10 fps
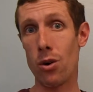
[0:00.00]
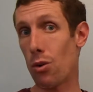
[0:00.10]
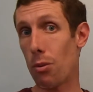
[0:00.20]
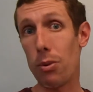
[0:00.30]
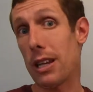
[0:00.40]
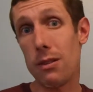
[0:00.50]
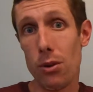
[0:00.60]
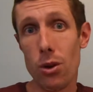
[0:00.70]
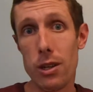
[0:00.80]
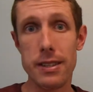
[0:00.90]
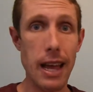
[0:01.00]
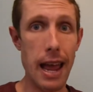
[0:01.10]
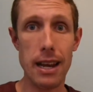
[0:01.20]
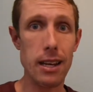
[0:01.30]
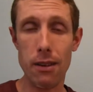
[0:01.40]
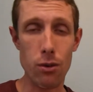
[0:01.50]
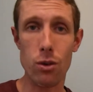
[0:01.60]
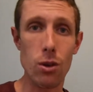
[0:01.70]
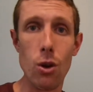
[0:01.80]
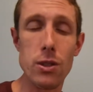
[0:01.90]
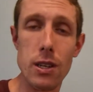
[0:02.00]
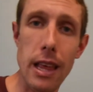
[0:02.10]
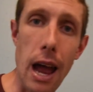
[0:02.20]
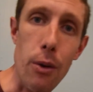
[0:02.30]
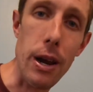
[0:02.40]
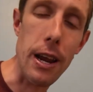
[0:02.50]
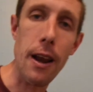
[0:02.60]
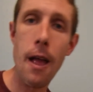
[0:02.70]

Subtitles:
replace fluids at even close to that rate.